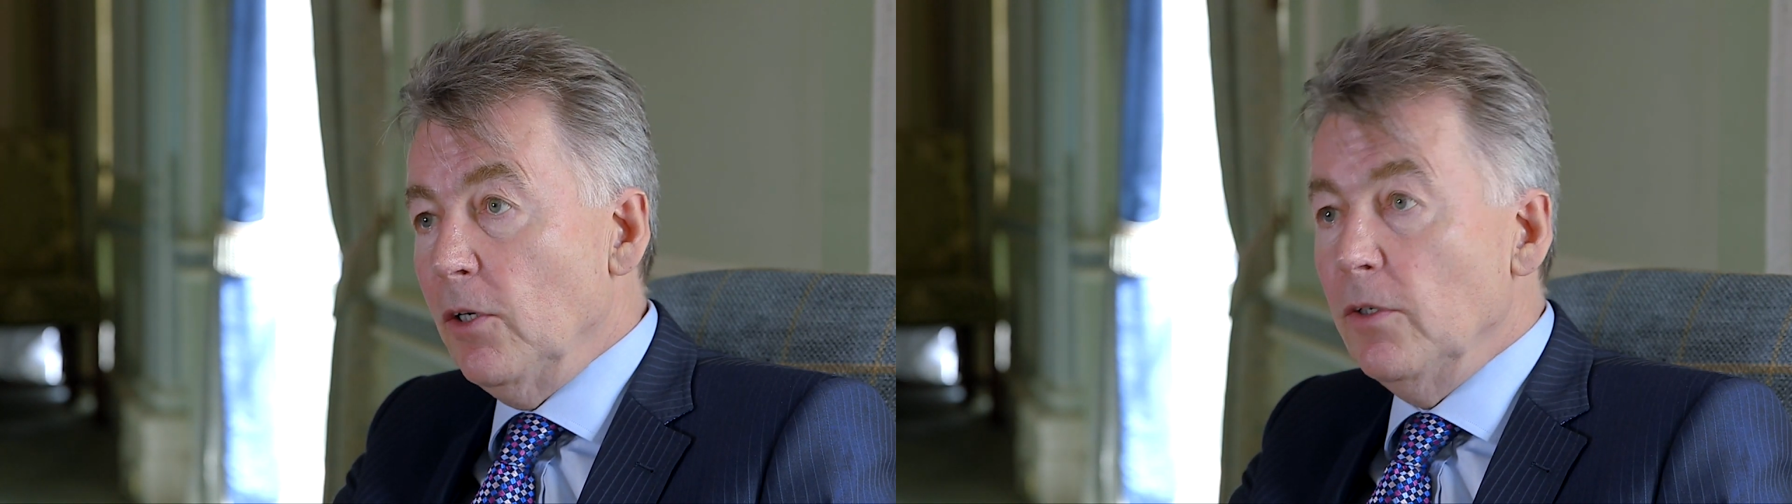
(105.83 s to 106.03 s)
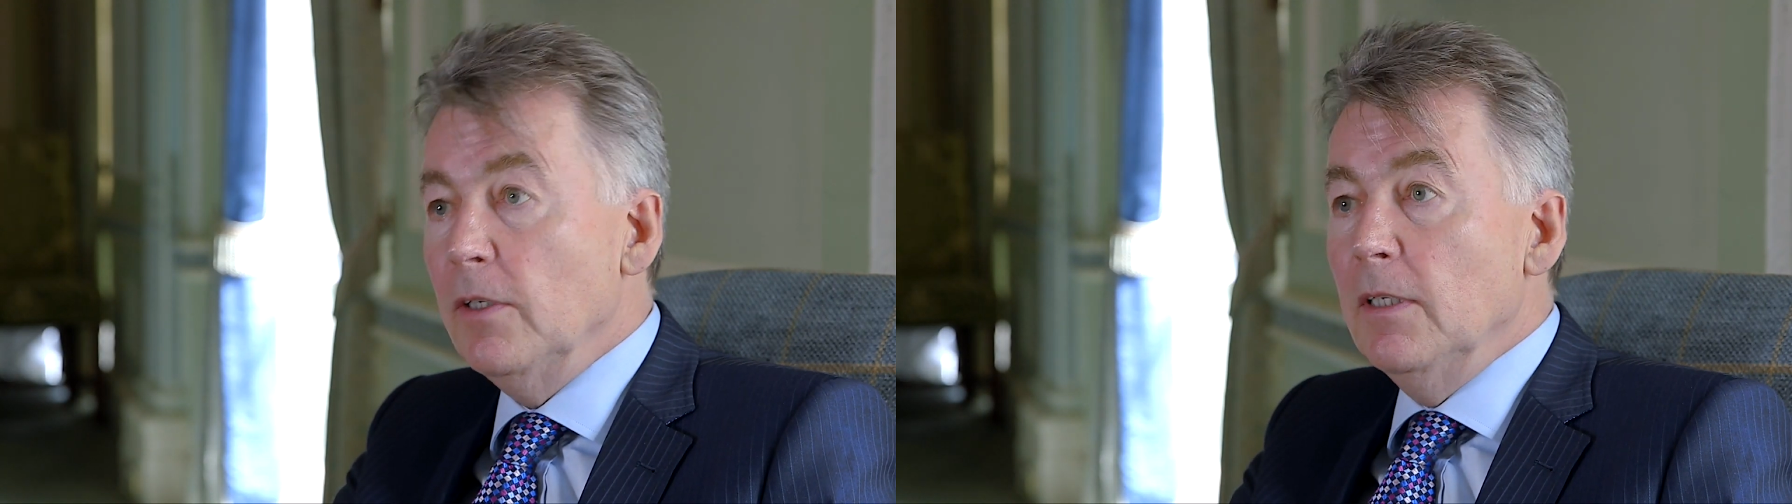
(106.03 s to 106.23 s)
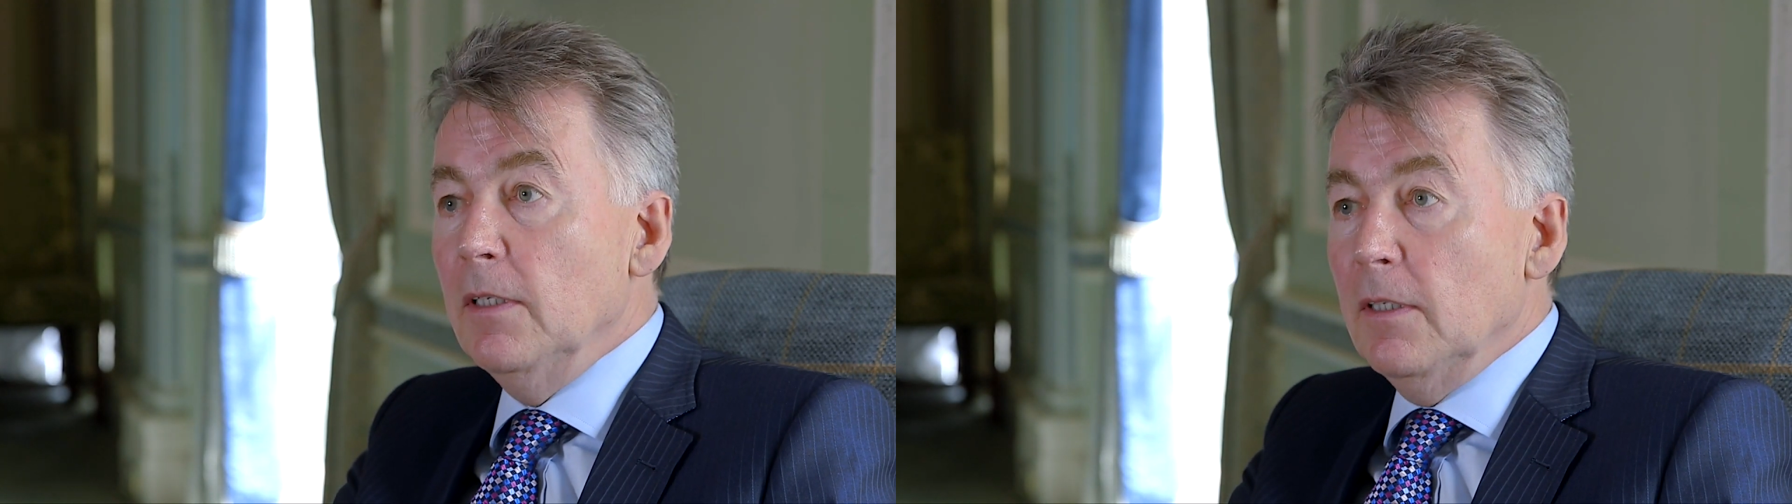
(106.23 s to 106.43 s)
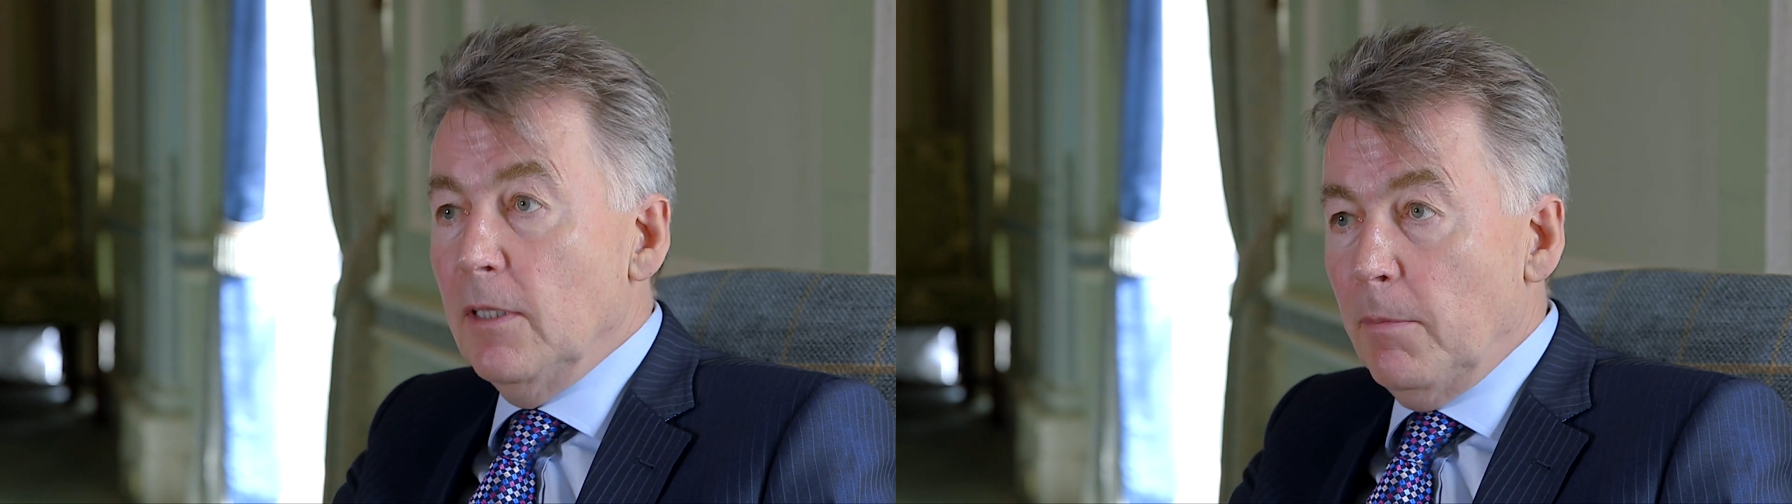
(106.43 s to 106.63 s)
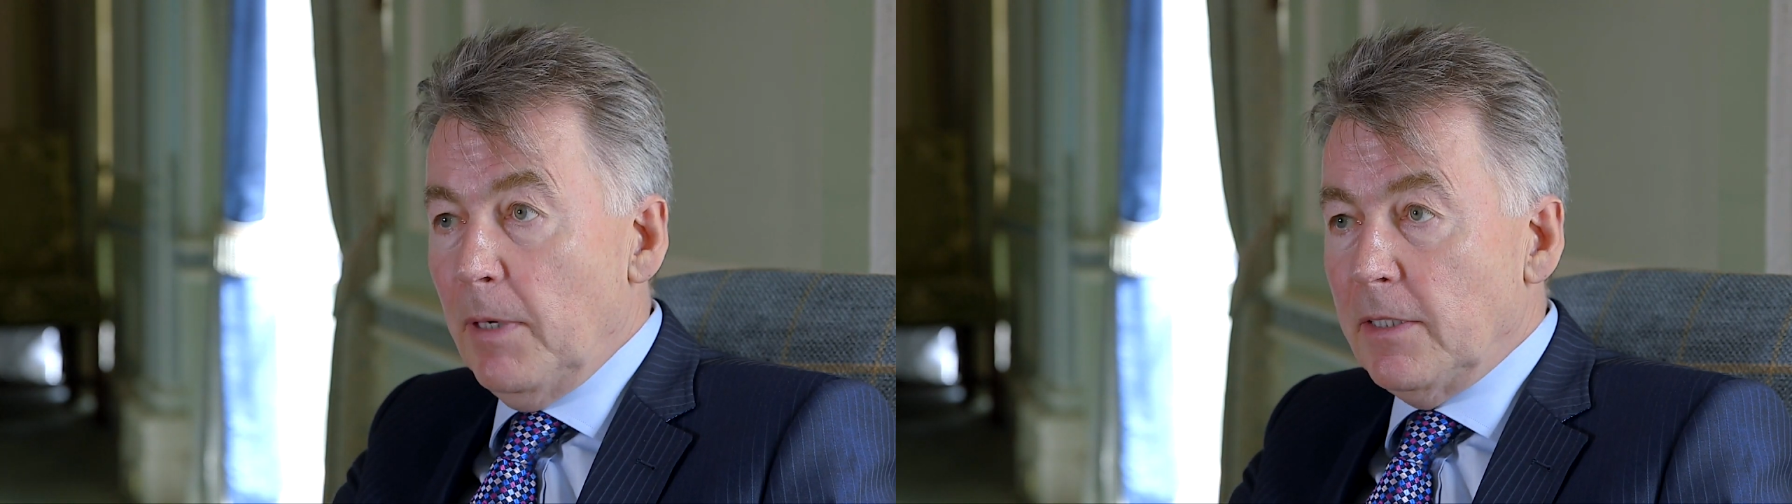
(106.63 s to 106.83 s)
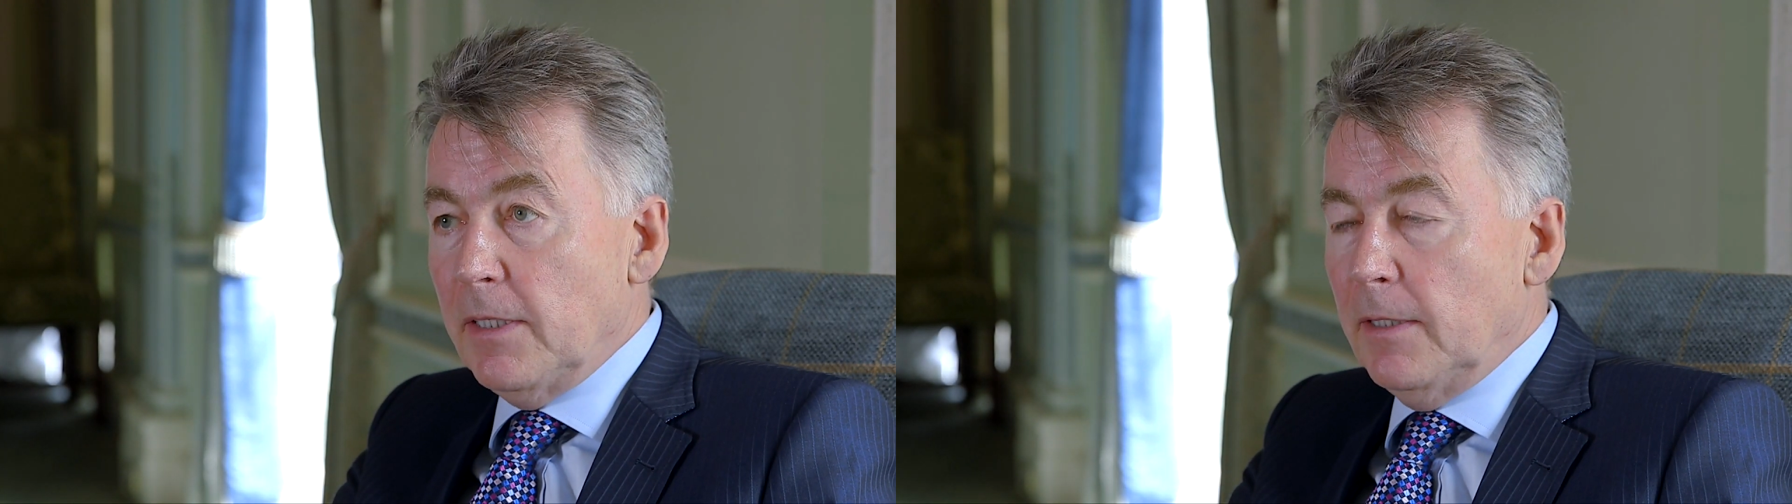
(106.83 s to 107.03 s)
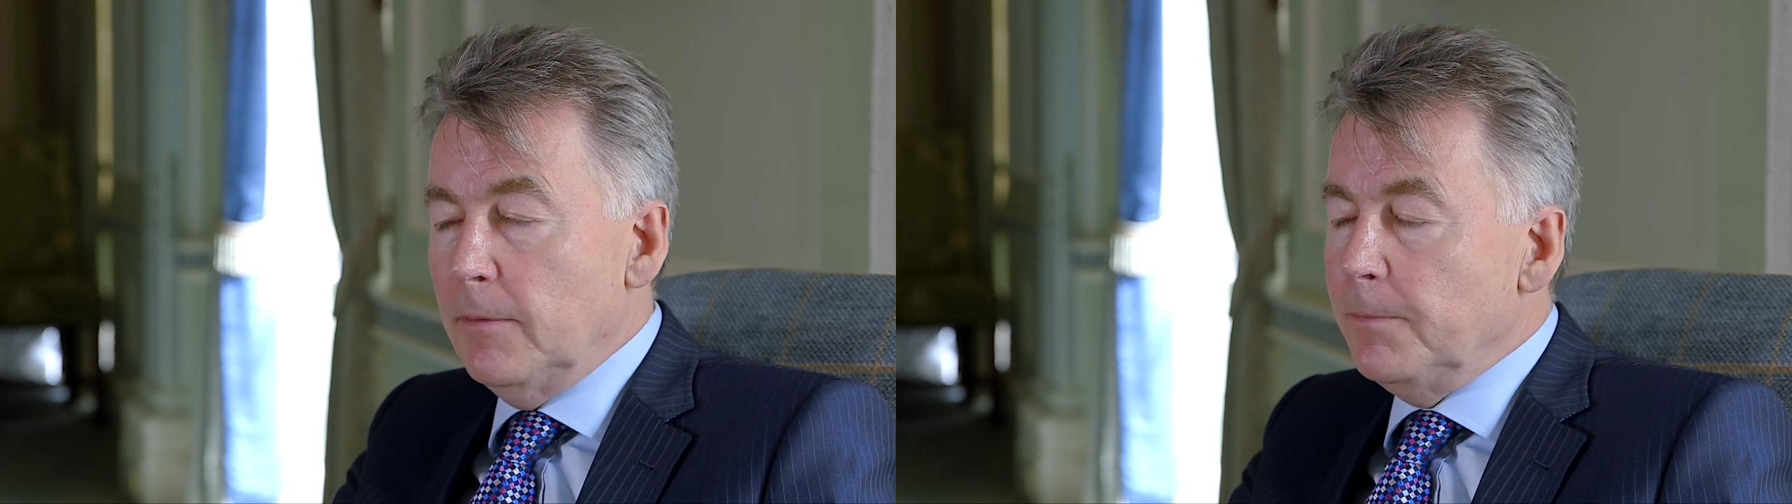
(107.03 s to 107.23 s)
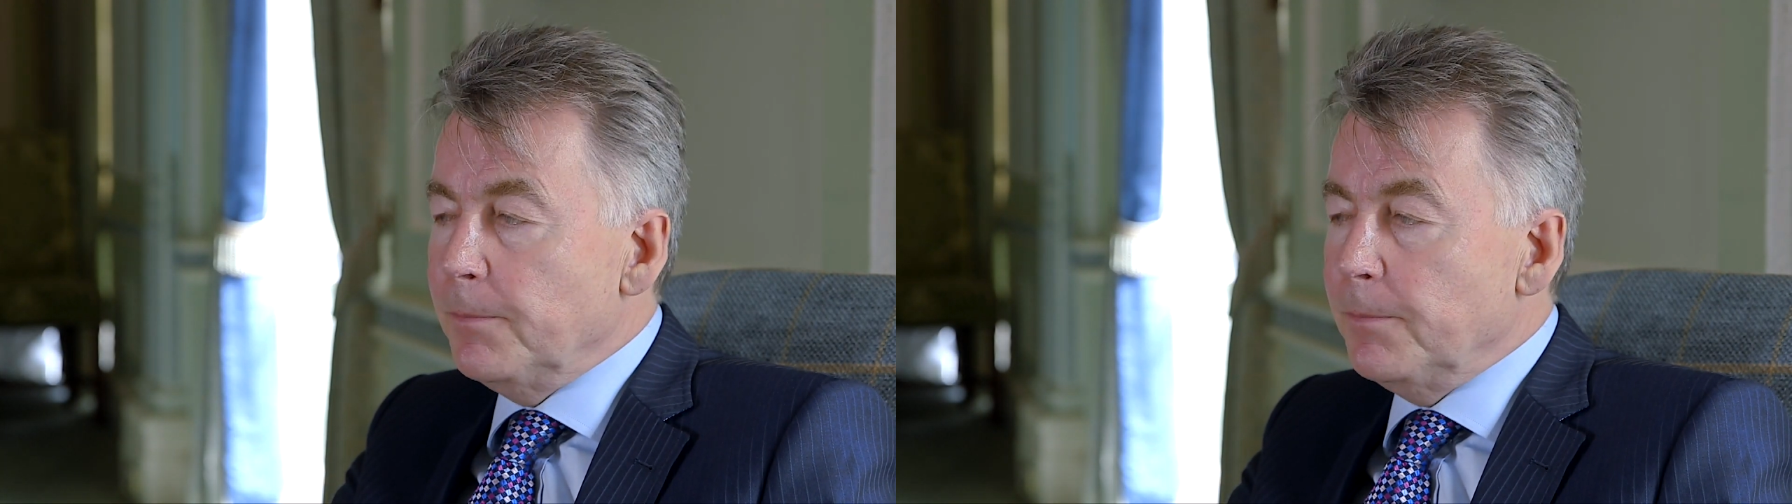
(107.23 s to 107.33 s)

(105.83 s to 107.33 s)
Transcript: on, the better.